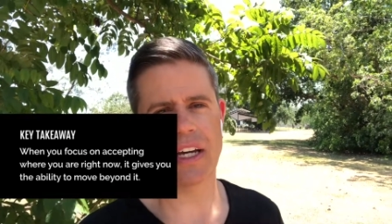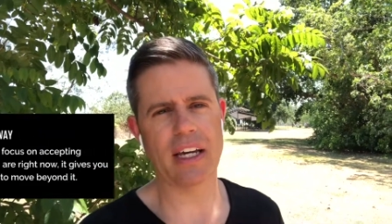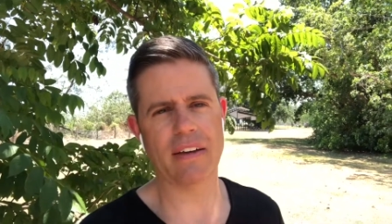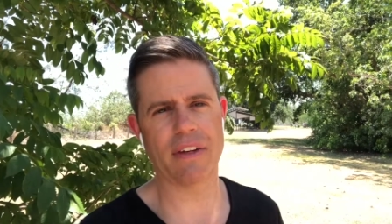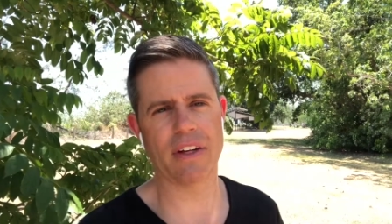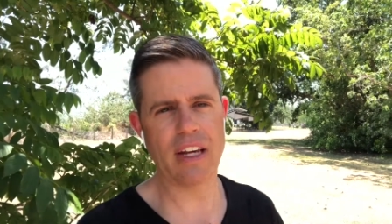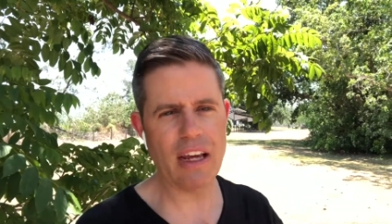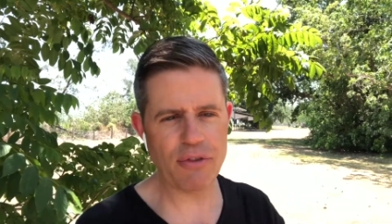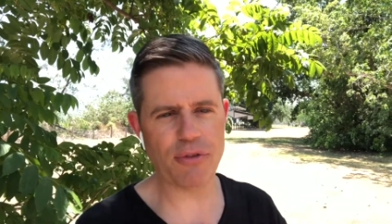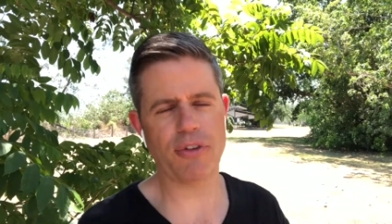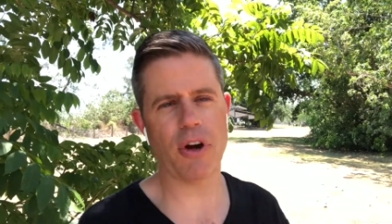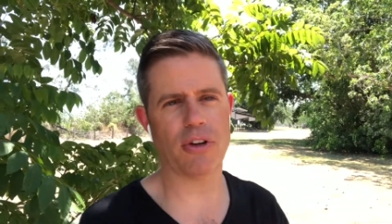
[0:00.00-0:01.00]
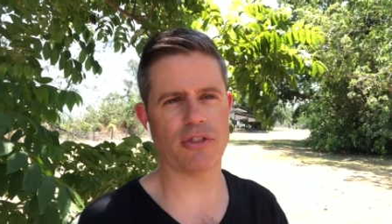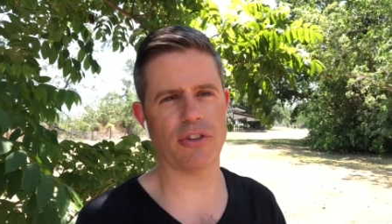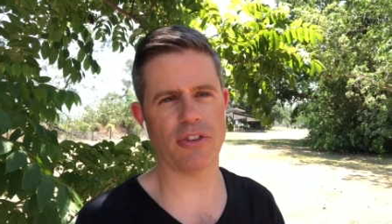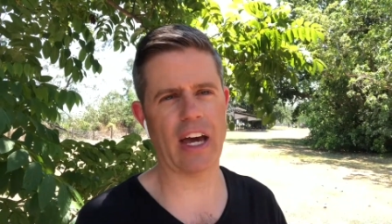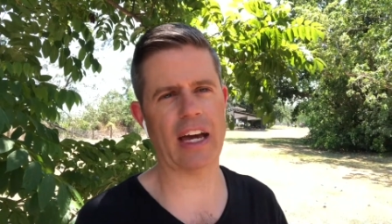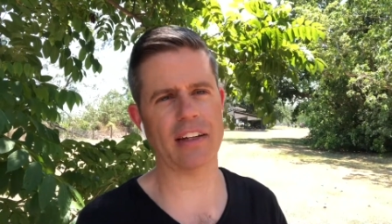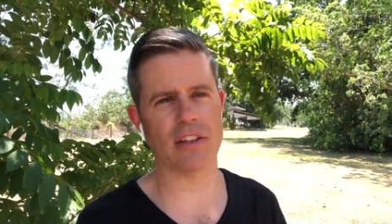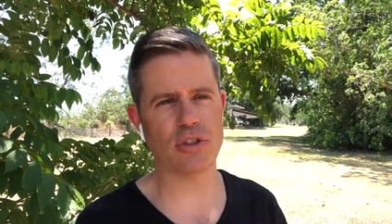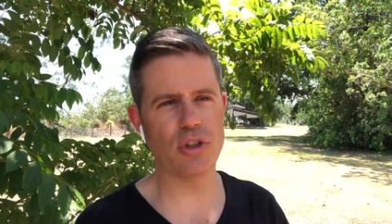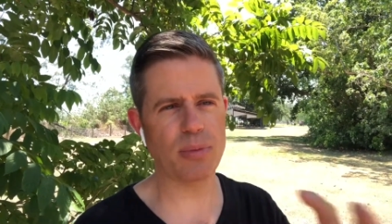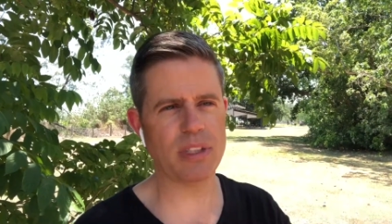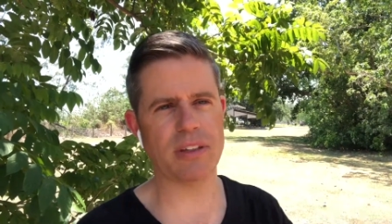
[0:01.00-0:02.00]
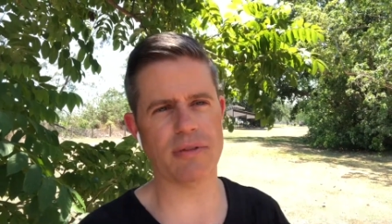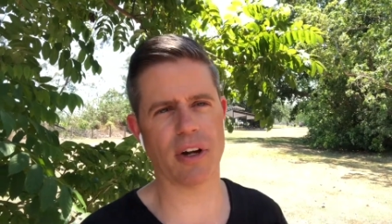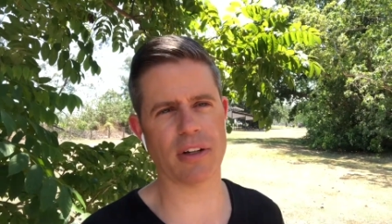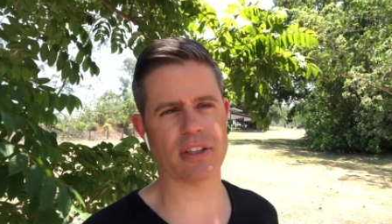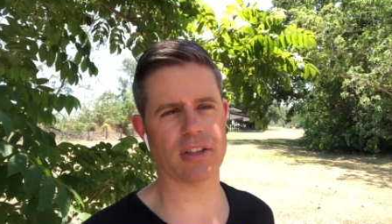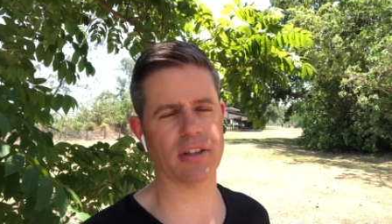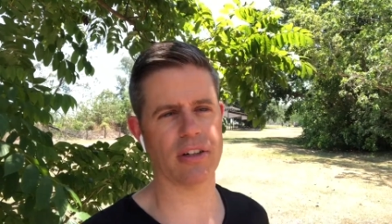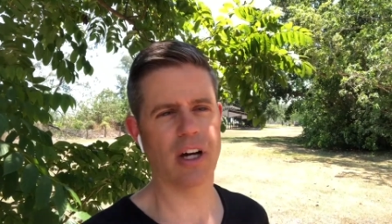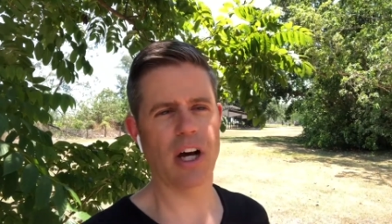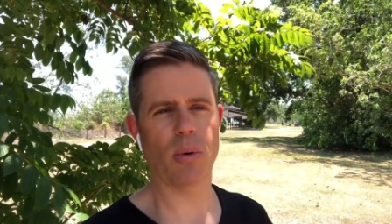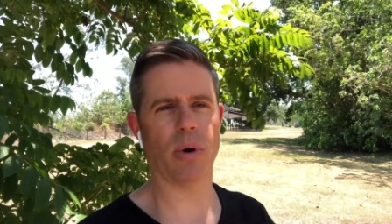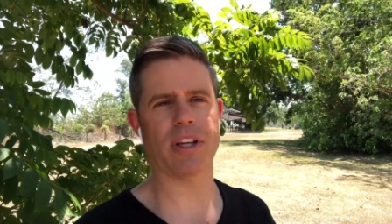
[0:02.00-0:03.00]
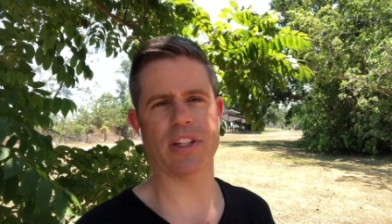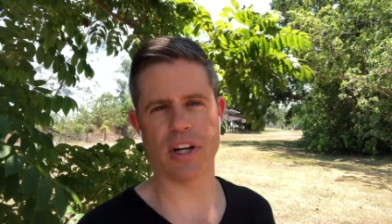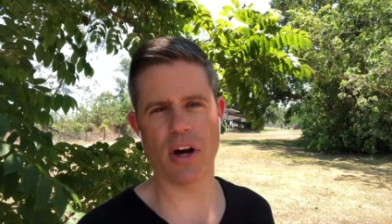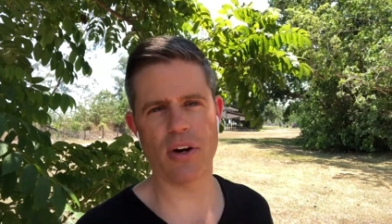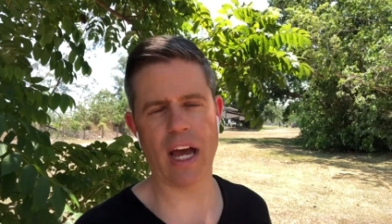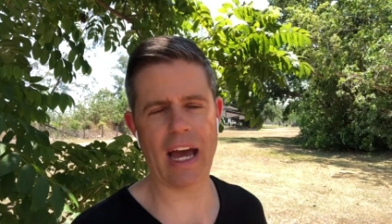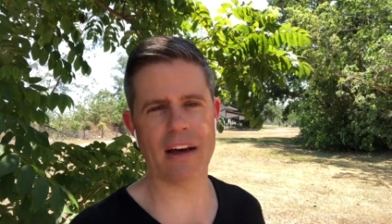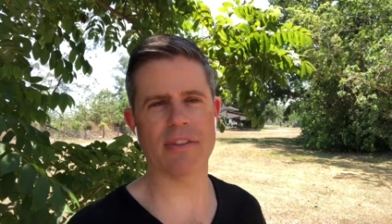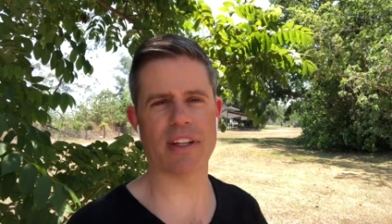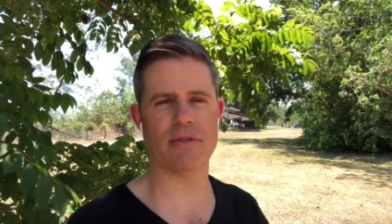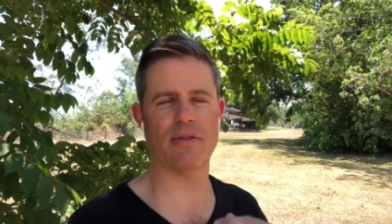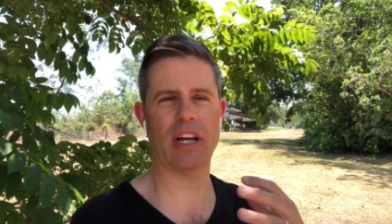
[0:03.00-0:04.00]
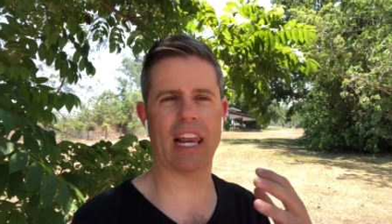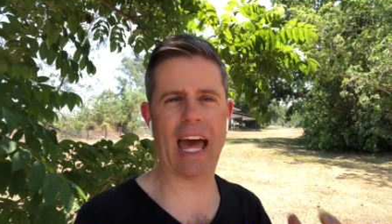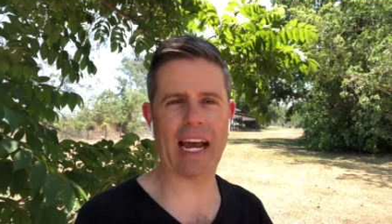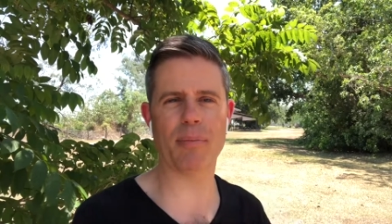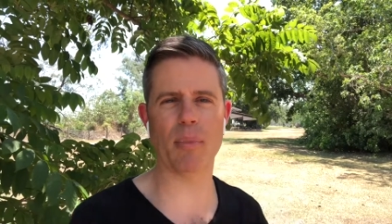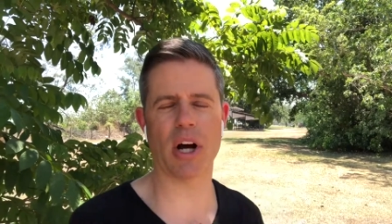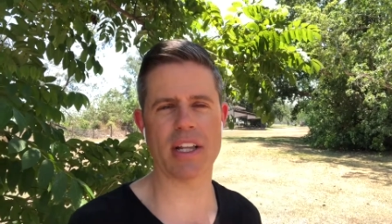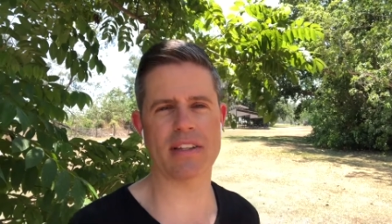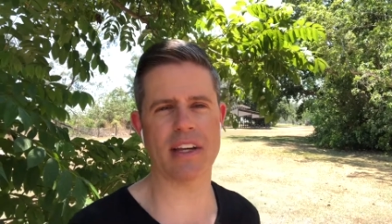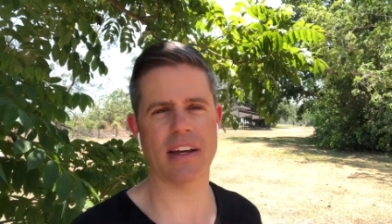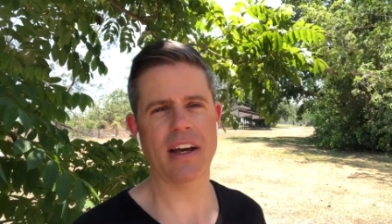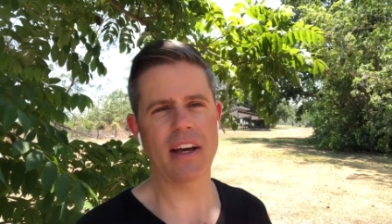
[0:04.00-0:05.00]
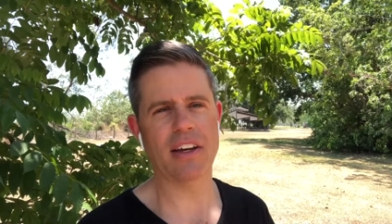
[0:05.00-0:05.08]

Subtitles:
If you're never focused on that, you're too busy focusing on what you don't have, that's a very lack mindset.